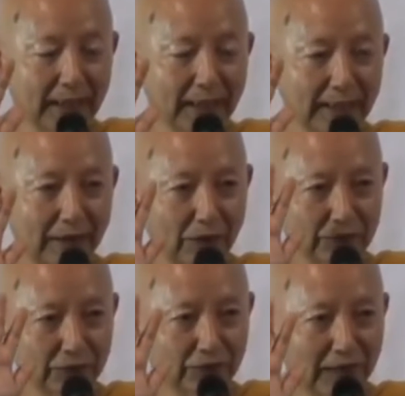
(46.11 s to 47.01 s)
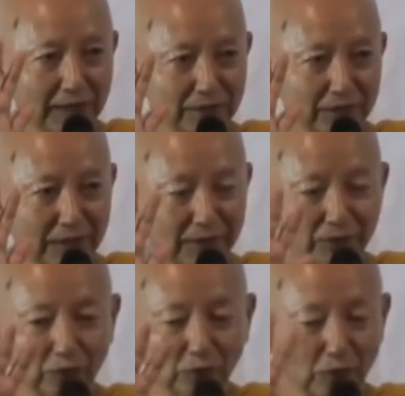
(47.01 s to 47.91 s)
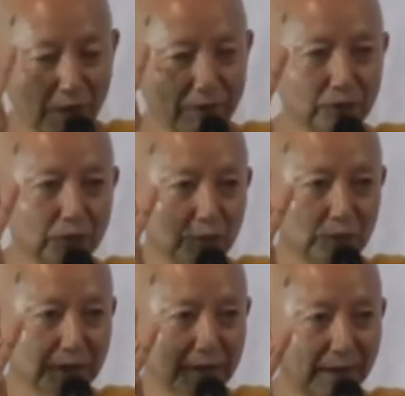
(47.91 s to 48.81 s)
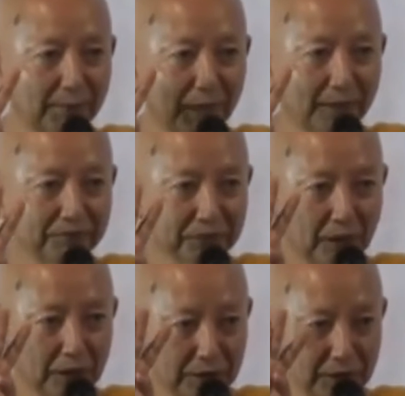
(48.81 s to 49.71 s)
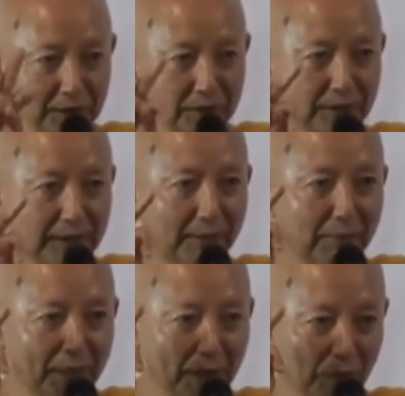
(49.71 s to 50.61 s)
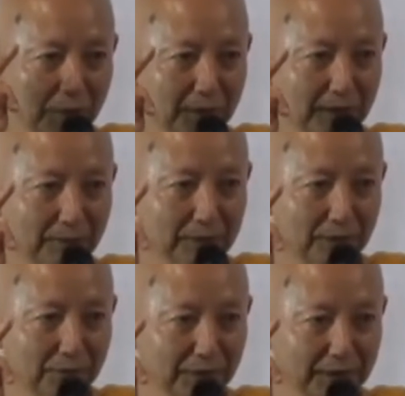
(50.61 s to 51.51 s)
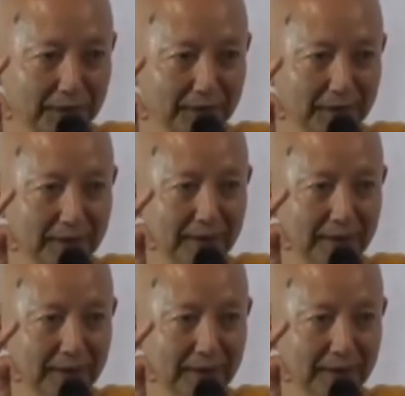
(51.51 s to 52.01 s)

And out of the 5, 4 have to do with the Dhamma. Listening to the Dhamma, one becomes liberated.